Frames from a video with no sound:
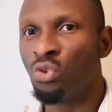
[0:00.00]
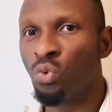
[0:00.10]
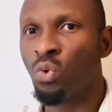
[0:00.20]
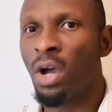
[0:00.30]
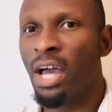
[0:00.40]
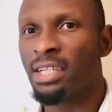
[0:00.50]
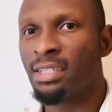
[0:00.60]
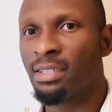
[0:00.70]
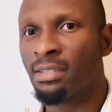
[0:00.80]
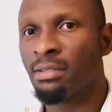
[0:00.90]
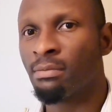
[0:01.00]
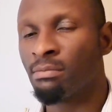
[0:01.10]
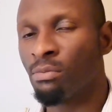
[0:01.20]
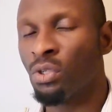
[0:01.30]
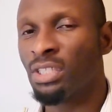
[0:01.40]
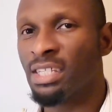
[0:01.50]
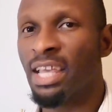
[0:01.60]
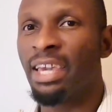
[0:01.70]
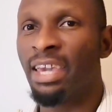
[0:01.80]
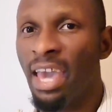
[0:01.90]
do as much
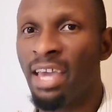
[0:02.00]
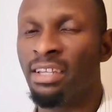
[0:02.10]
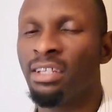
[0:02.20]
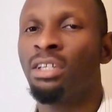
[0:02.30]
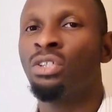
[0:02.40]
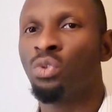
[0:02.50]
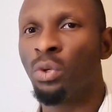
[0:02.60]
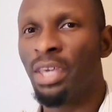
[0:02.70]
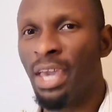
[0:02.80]
as I can to